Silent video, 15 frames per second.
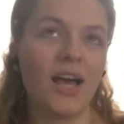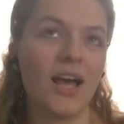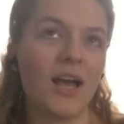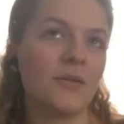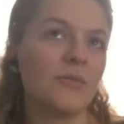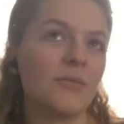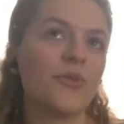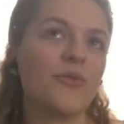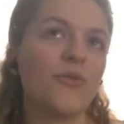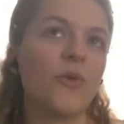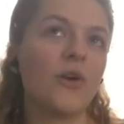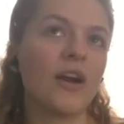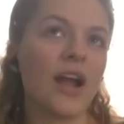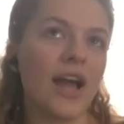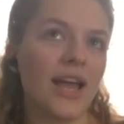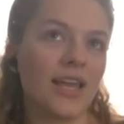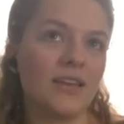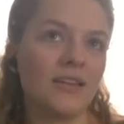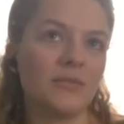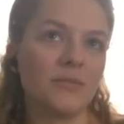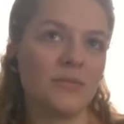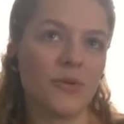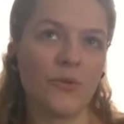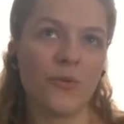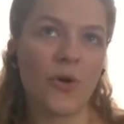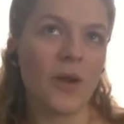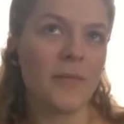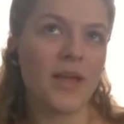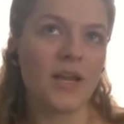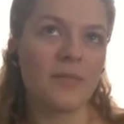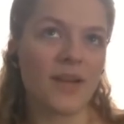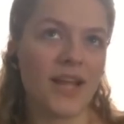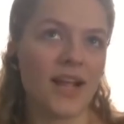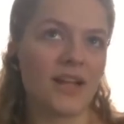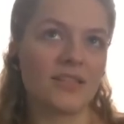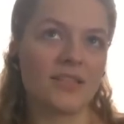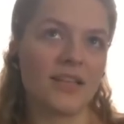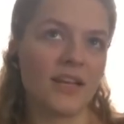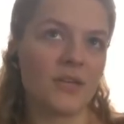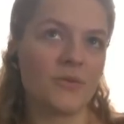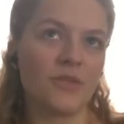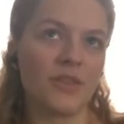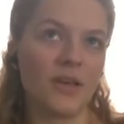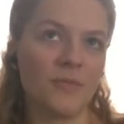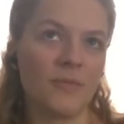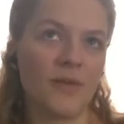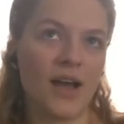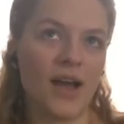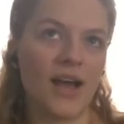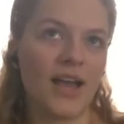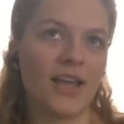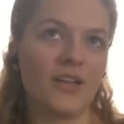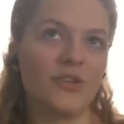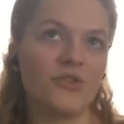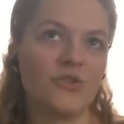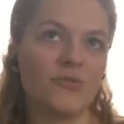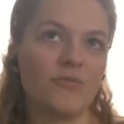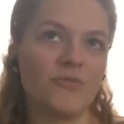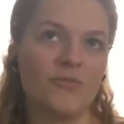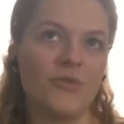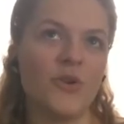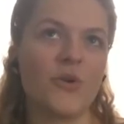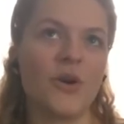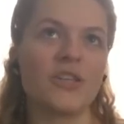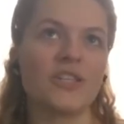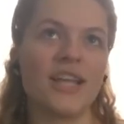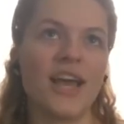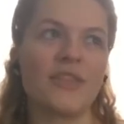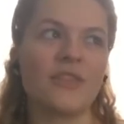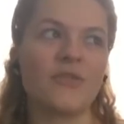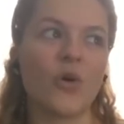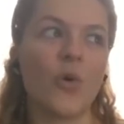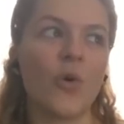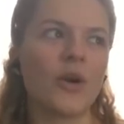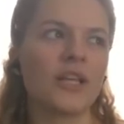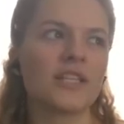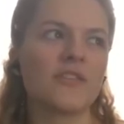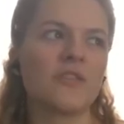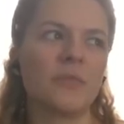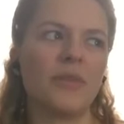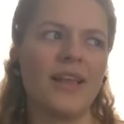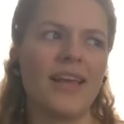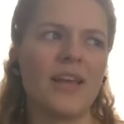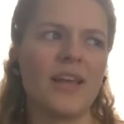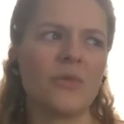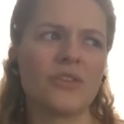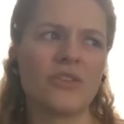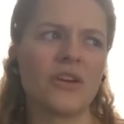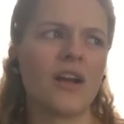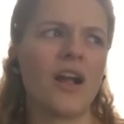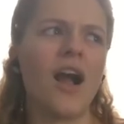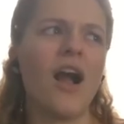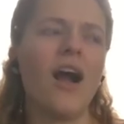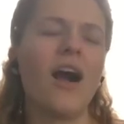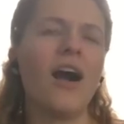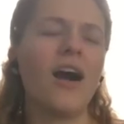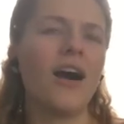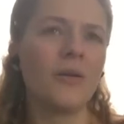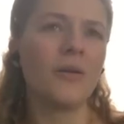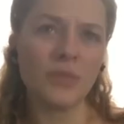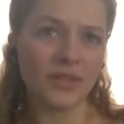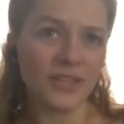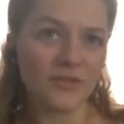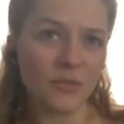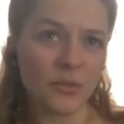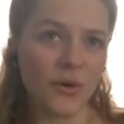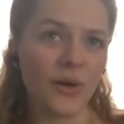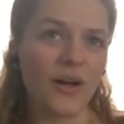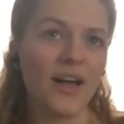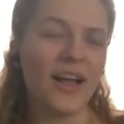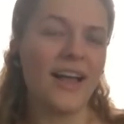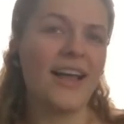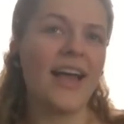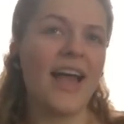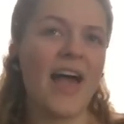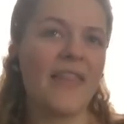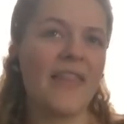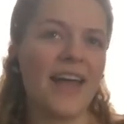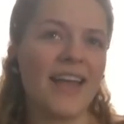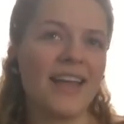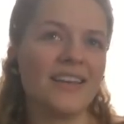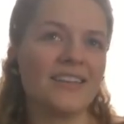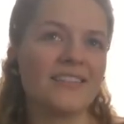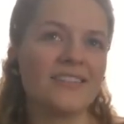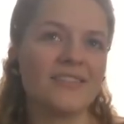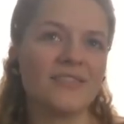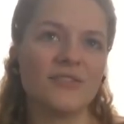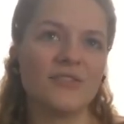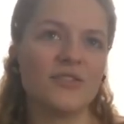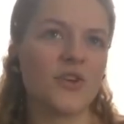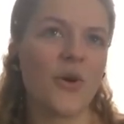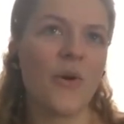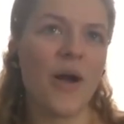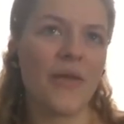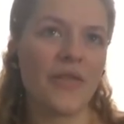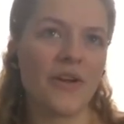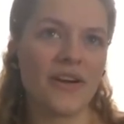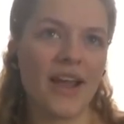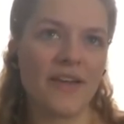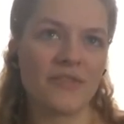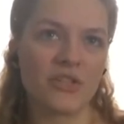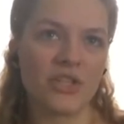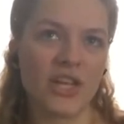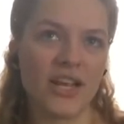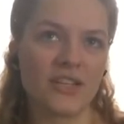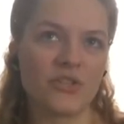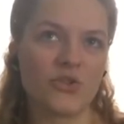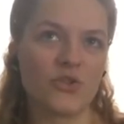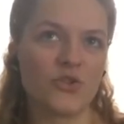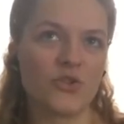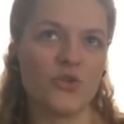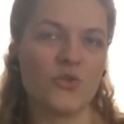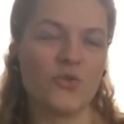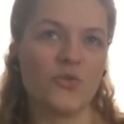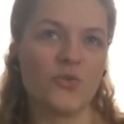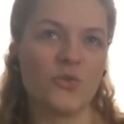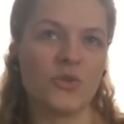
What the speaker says: I mean, before I met him and I got to study with him, I just had the recordings of him playing, which are unbelievable. And then to go out there and have the chance to